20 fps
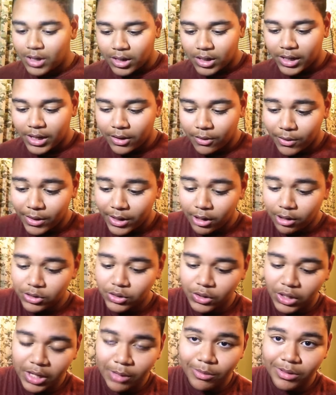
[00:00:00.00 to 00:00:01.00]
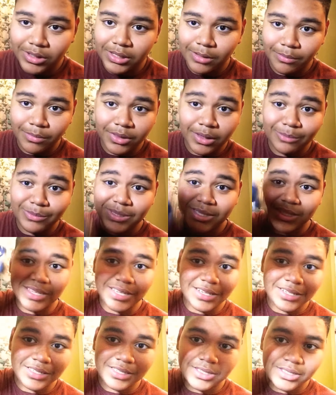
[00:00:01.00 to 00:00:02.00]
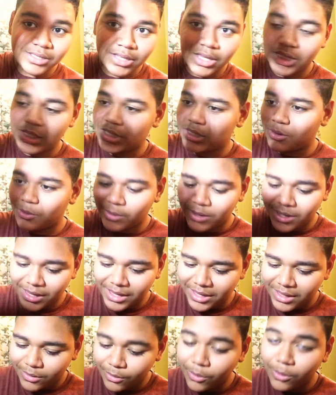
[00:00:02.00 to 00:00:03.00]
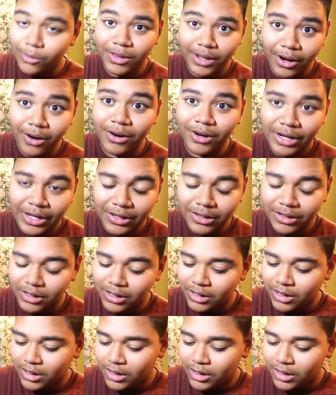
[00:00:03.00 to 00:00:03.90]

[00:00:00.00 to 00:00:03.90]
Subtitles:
Now, it also came with some thumbsticks. It's okay. Well, they are good.